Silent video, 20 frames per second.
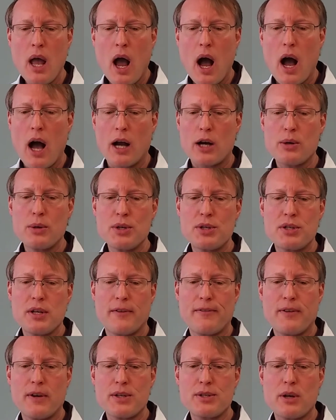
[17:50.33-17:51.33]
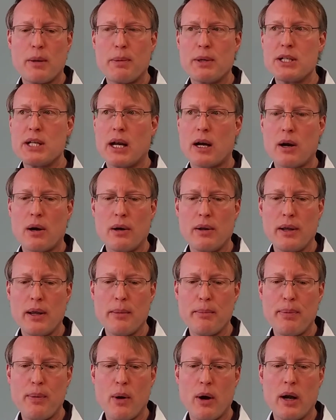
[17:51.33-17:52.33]
Cruciferous are particularly
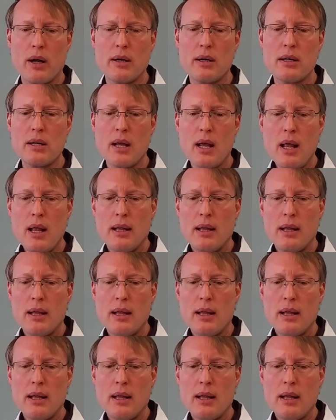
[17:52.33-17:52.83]
important,